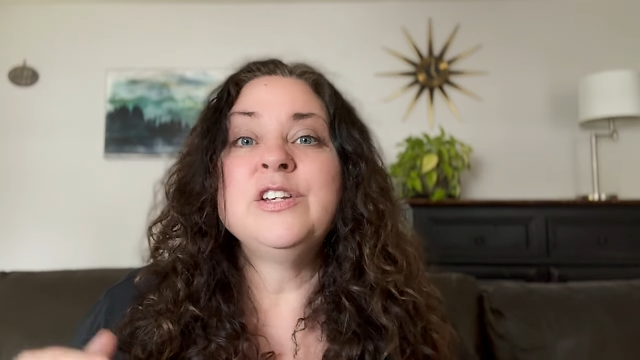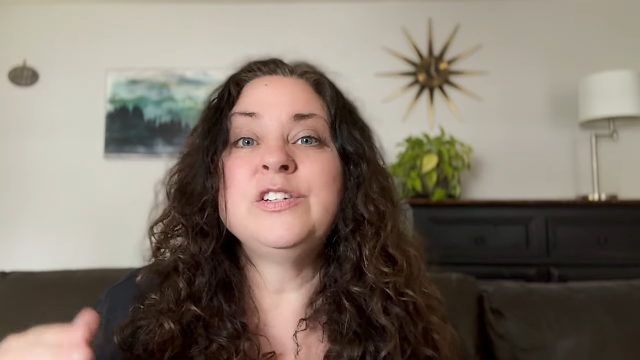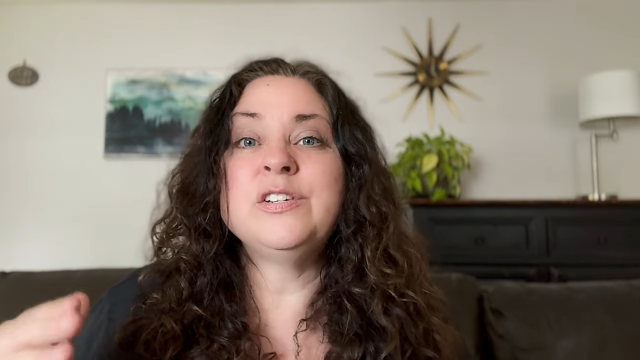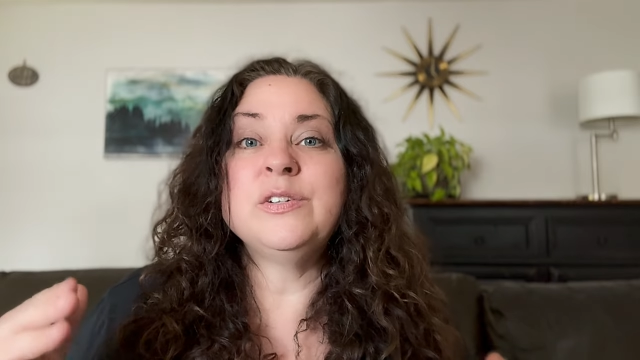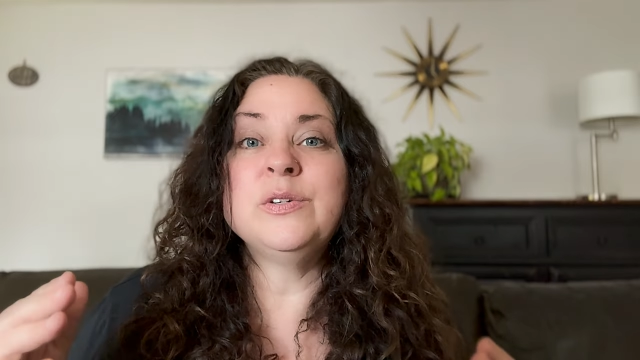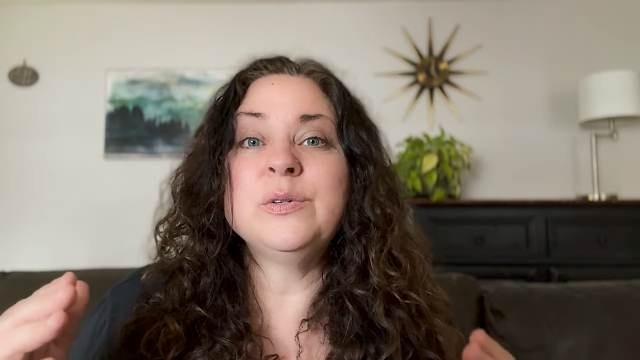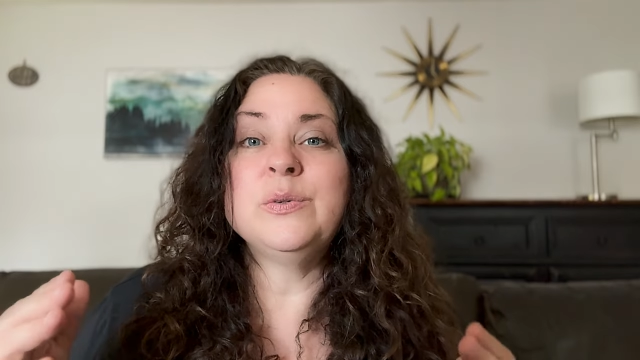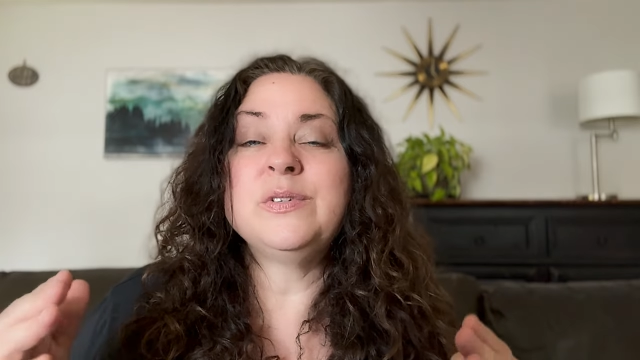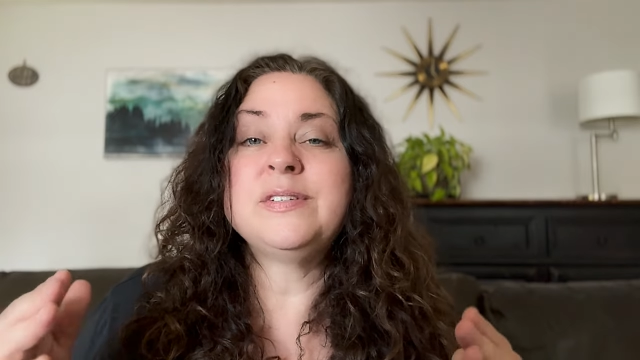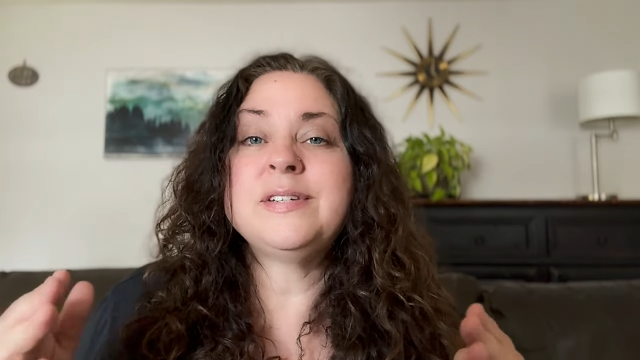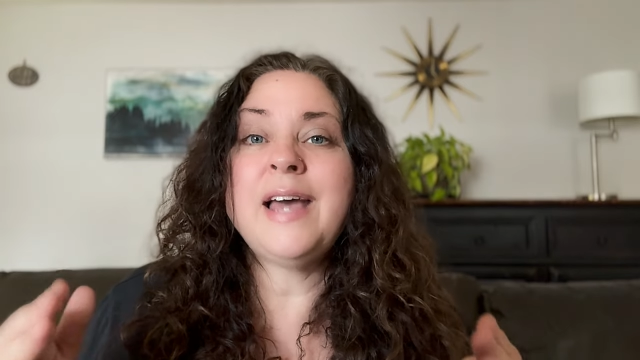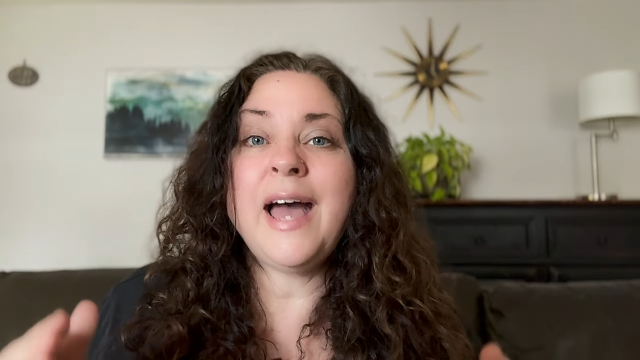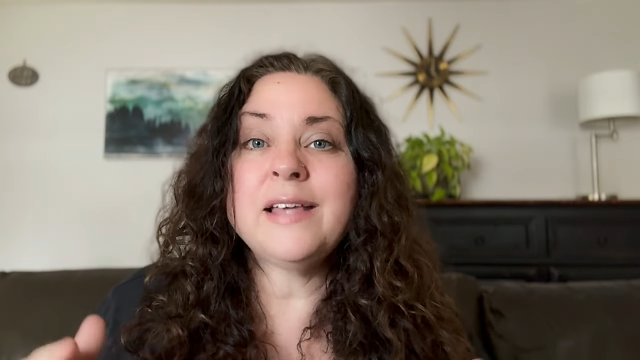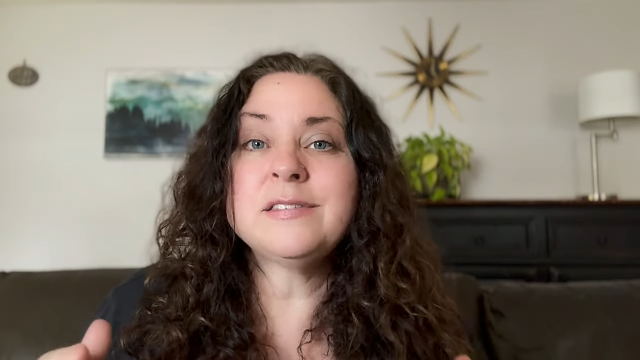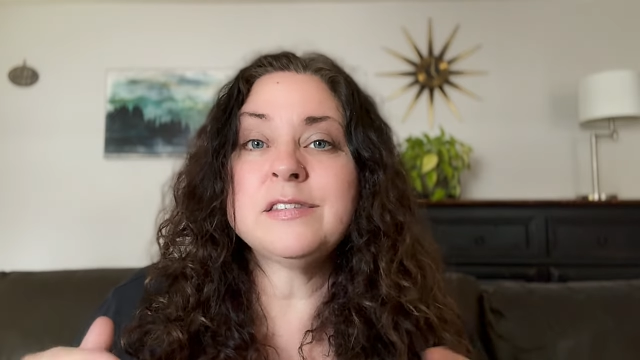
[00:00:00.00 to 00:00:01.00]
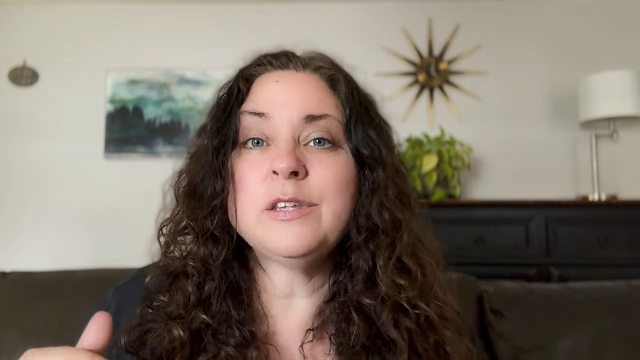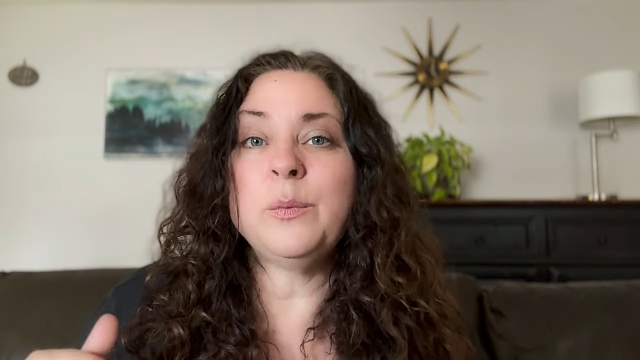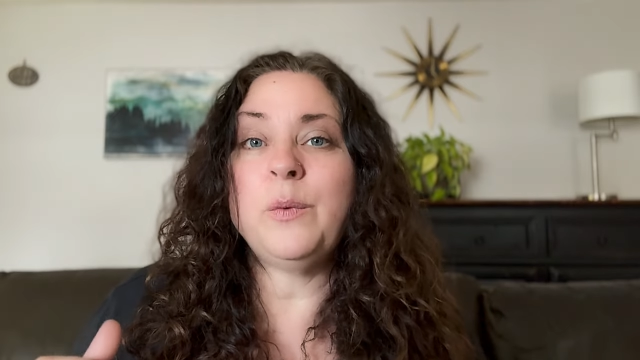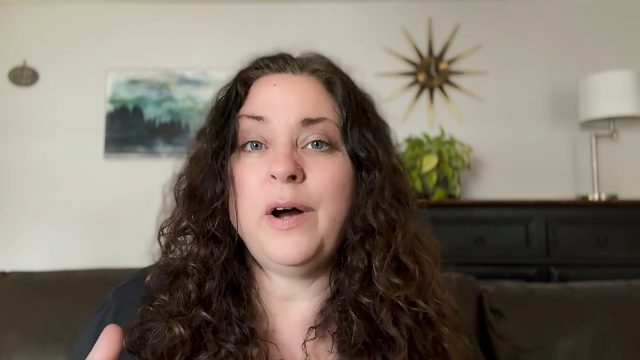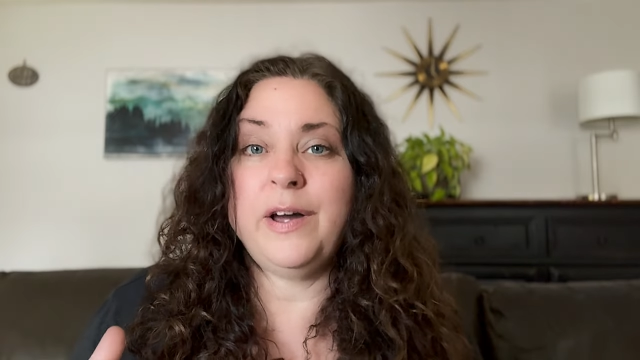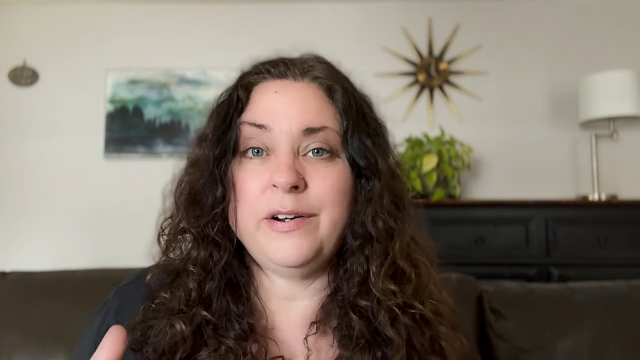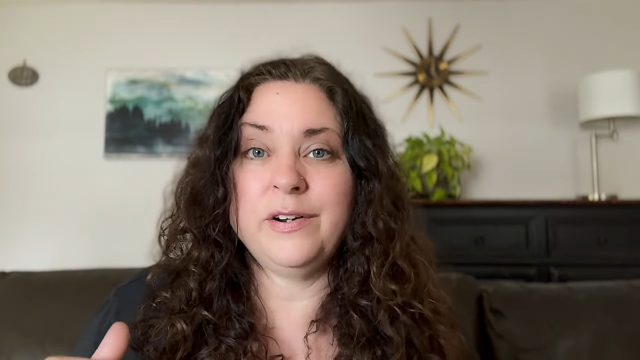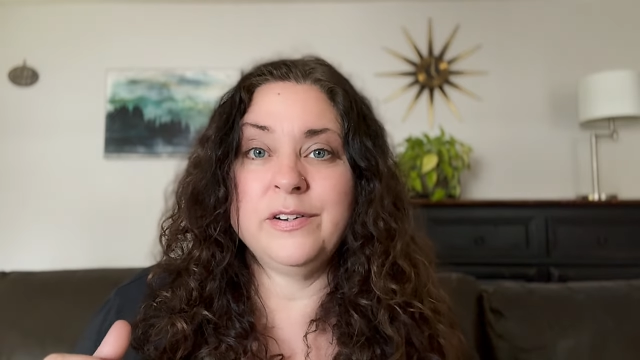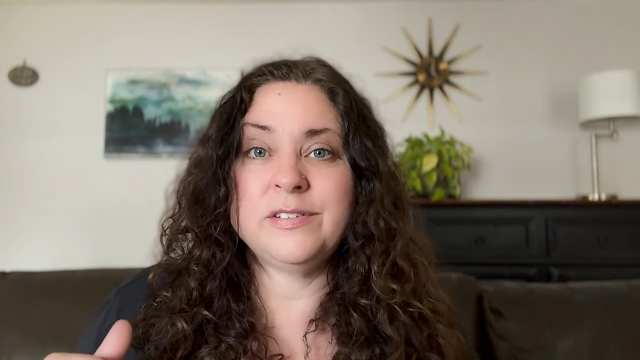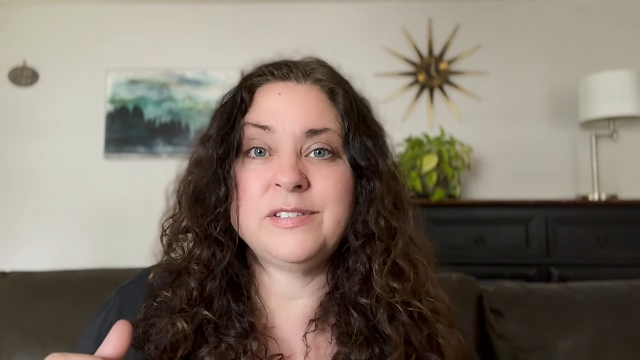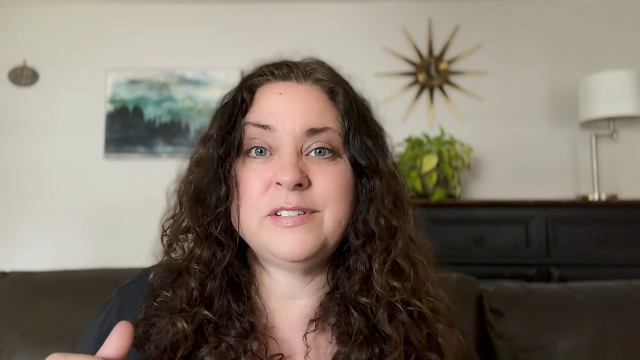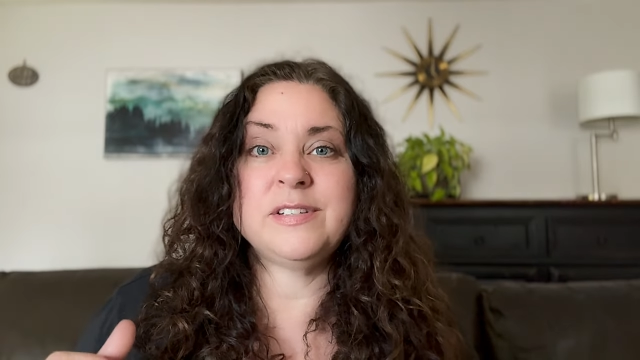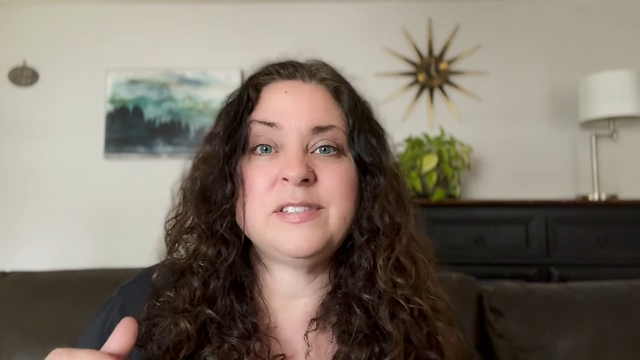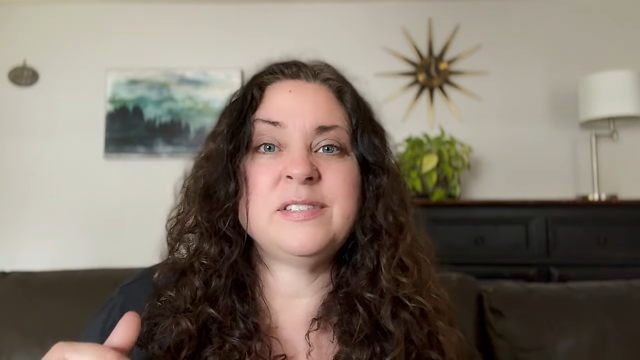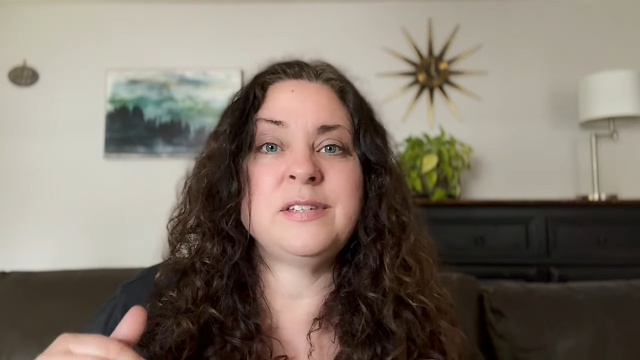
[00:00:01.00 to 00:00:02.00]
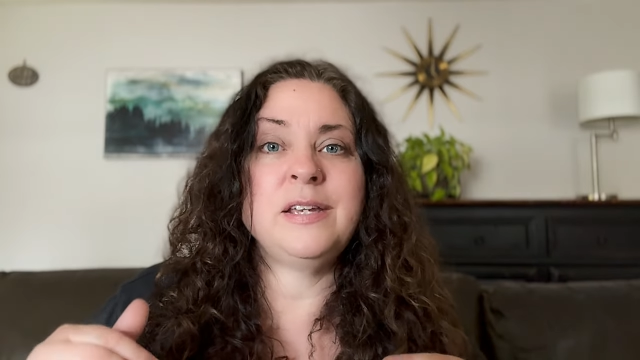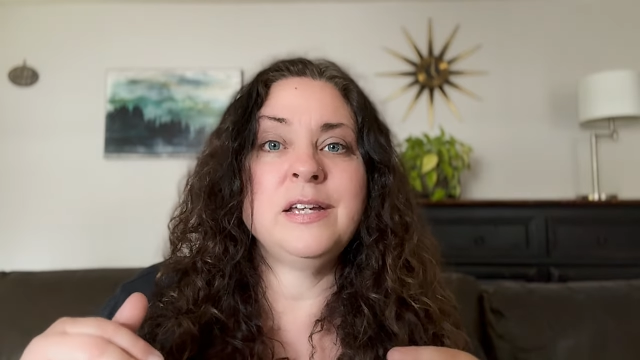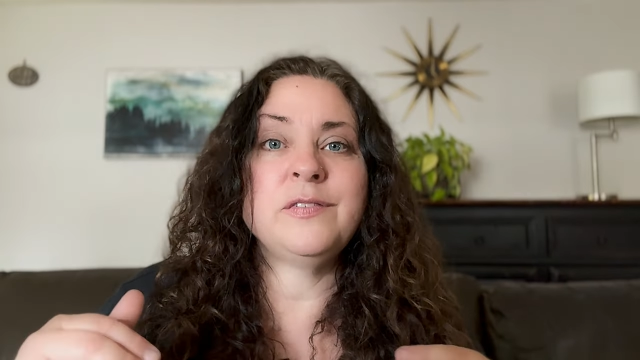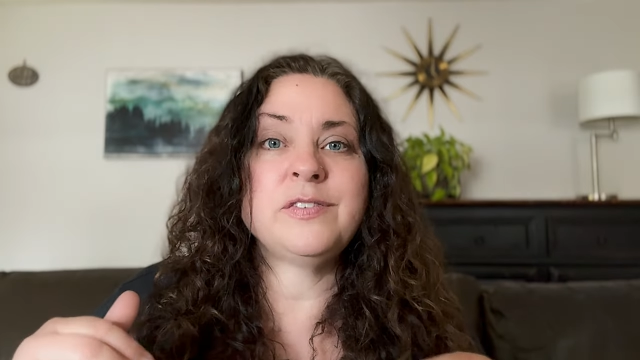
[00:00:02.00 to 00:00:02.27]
to test the waters to see